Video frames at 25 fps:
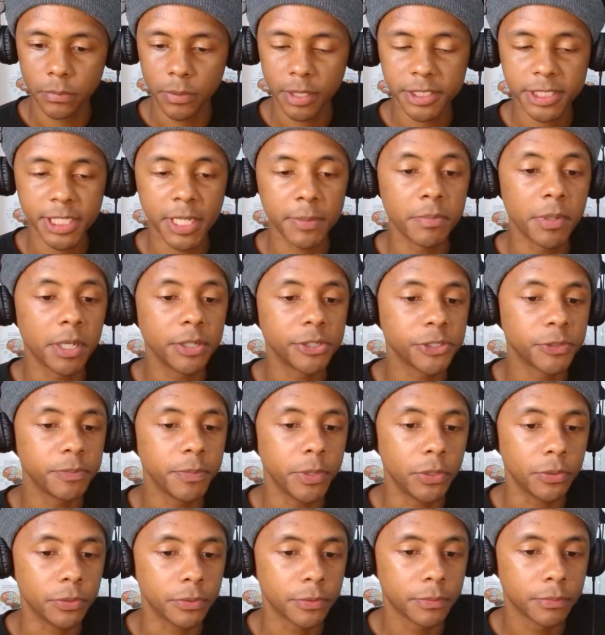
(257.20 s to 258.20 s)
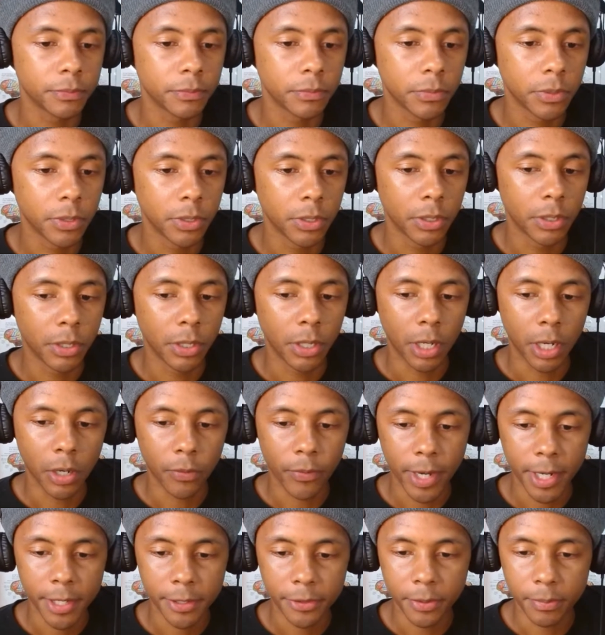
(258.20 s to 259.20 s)
let's say mother's milk, all
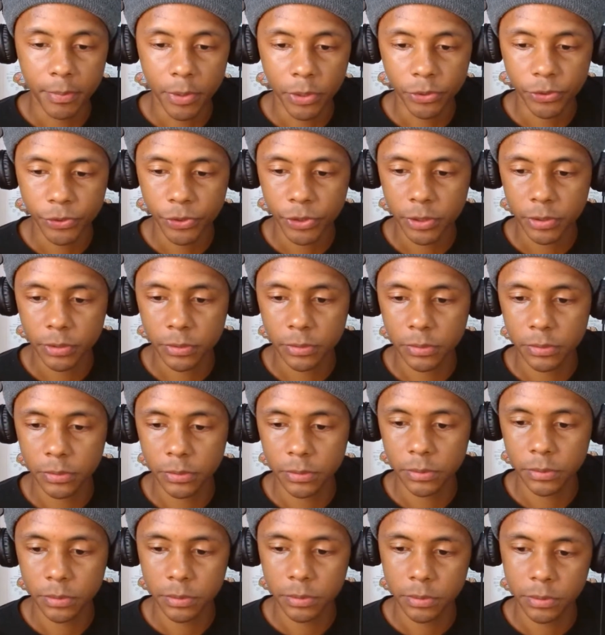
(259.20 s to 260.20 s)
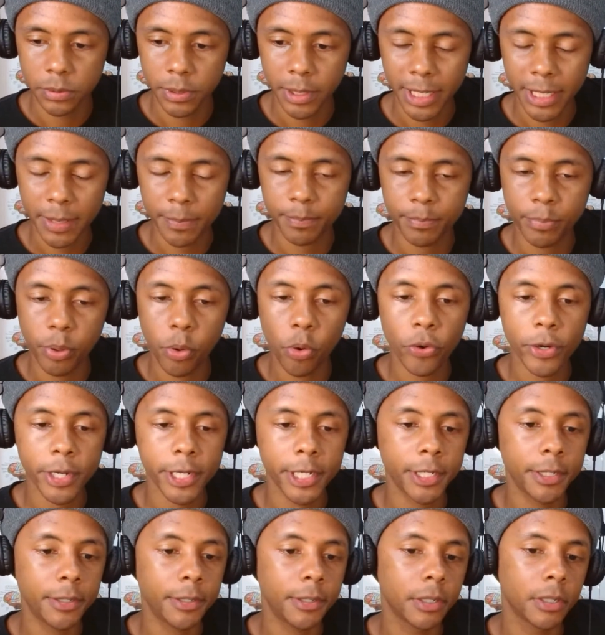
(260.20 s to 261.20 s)
right, the most
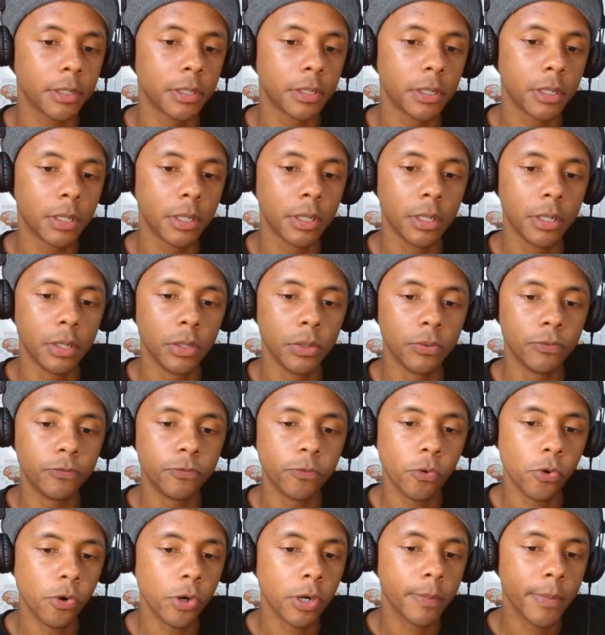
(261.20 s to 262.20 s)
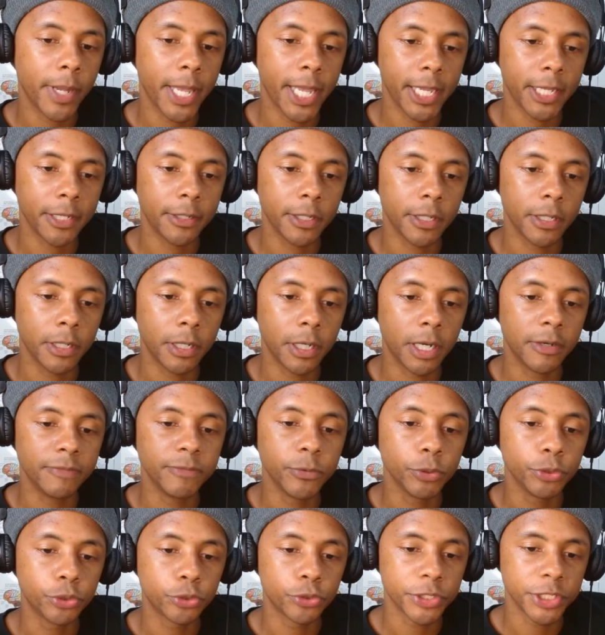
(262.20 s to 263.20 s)
important form of
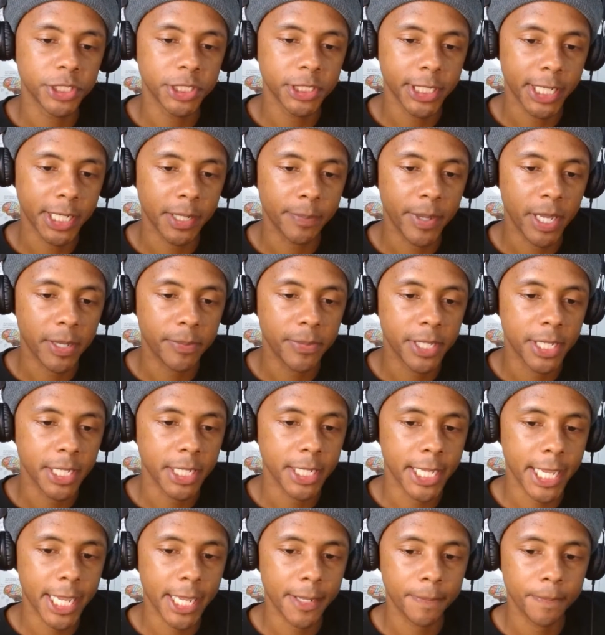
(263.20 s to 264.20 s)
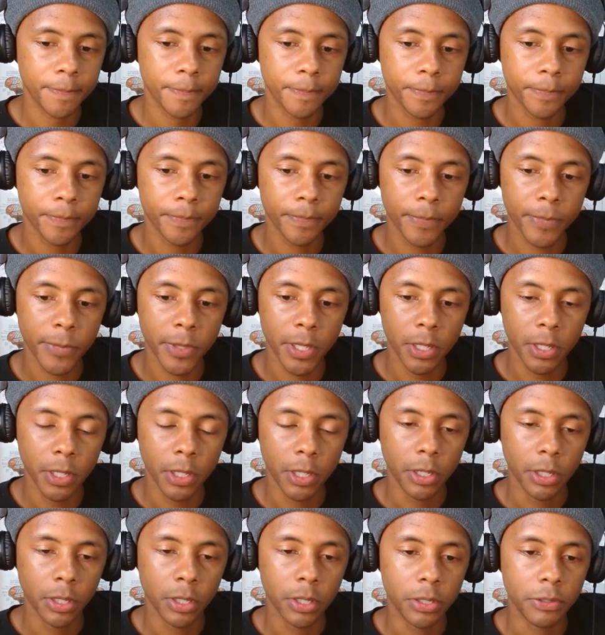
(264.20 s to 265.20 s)
nutrition that a baby can get,
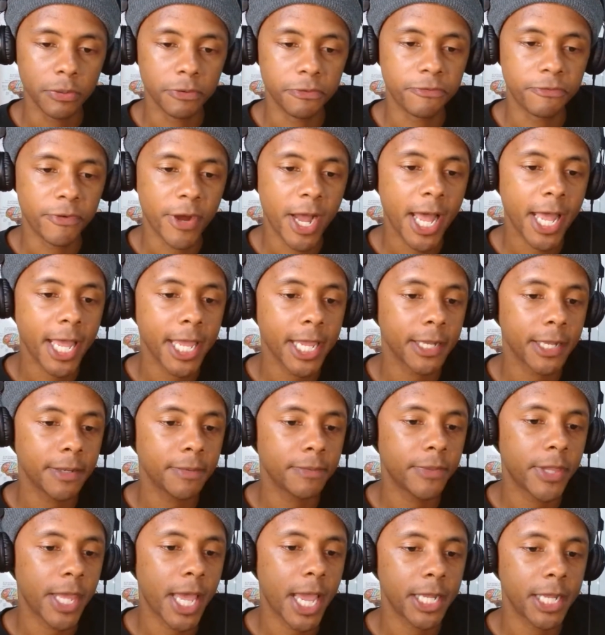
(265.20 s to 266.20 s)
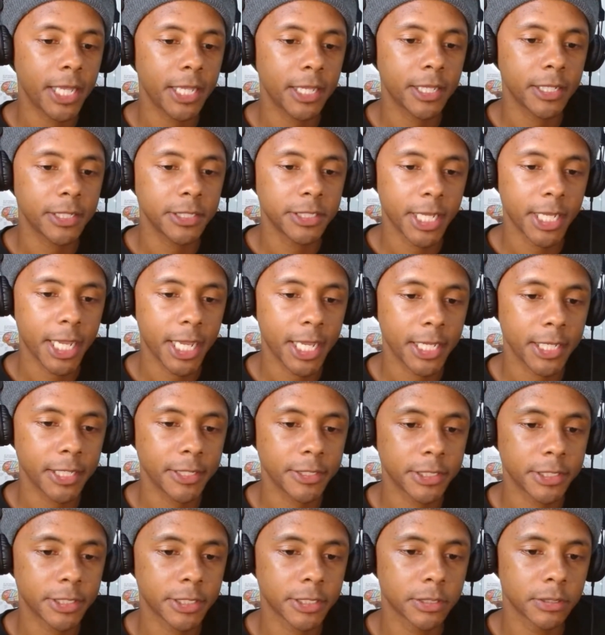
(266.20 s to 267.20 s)
you'll find that it
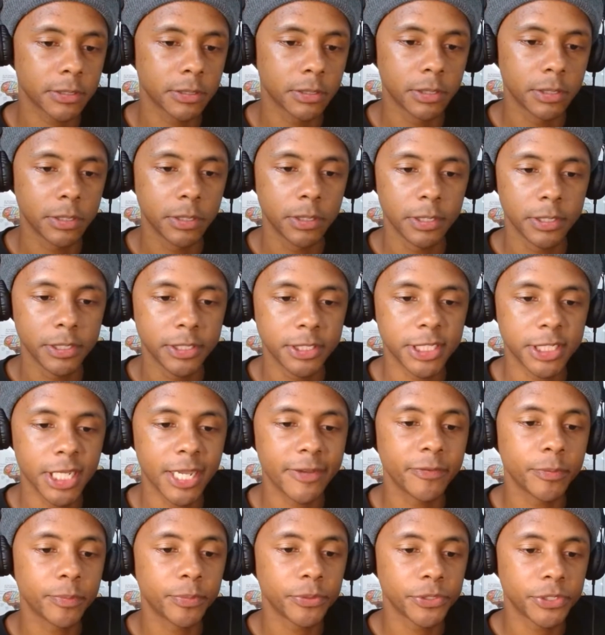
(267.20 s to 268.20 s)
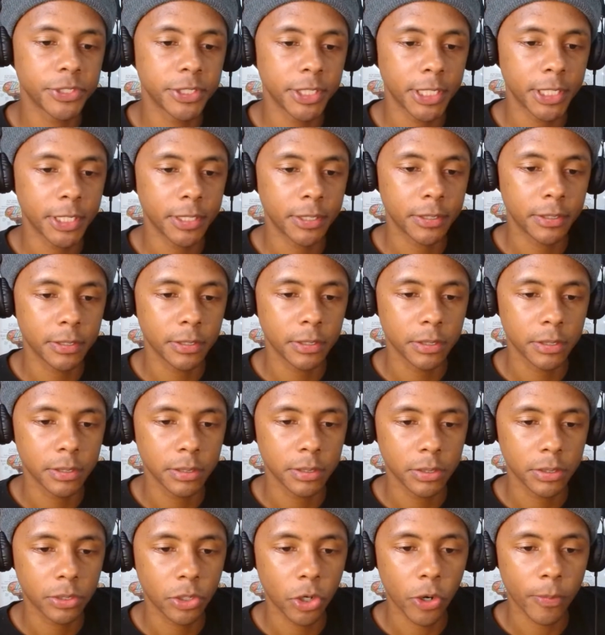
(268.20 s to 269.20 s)
contains 7%
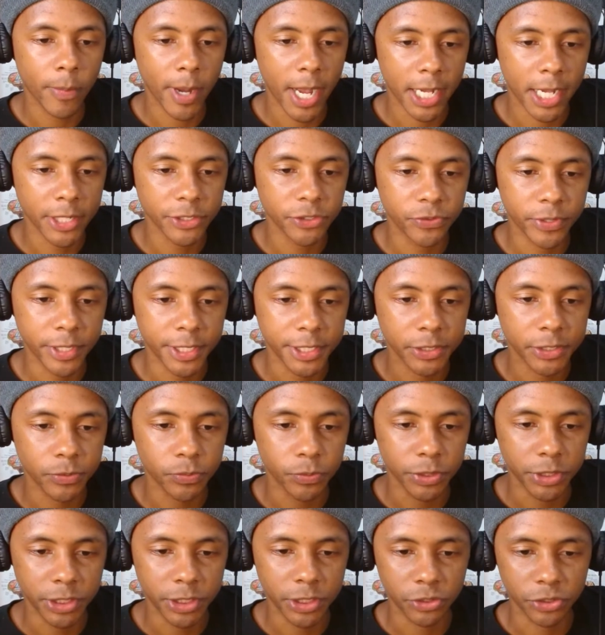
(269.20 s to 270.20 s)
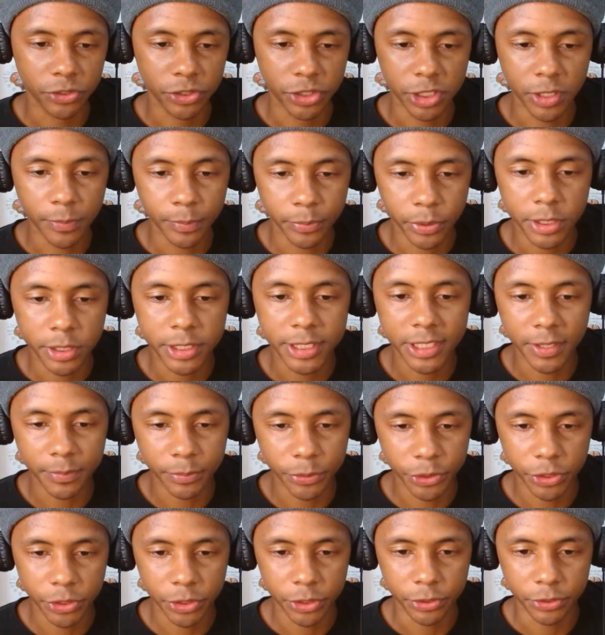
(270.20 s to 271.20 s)
carbohydrates, which is your
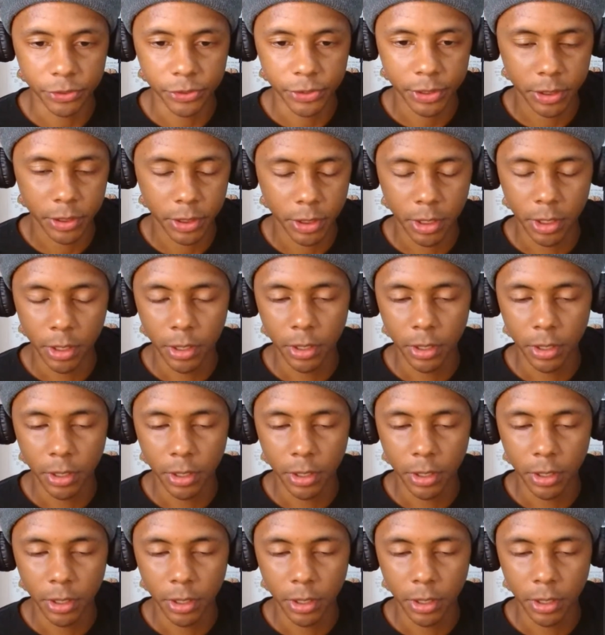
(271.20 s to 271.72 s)
simple sugars.